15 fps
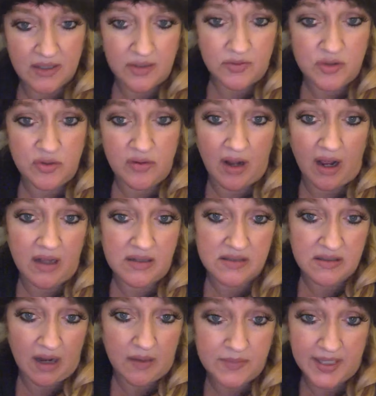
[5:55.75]
do not
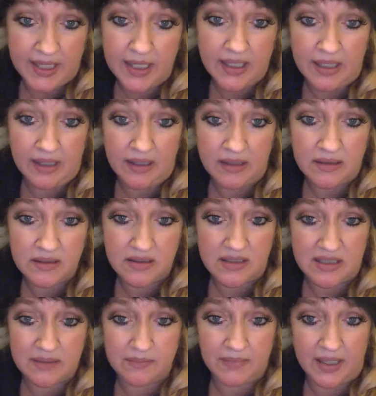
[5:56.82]
stop taking
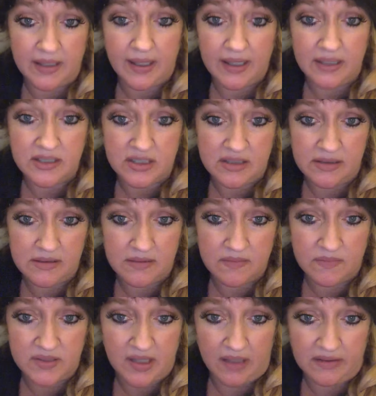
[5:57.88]
this medication
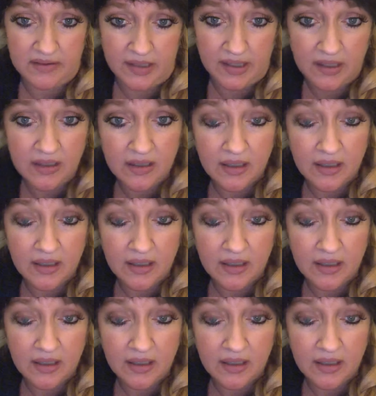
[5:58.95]
suddenly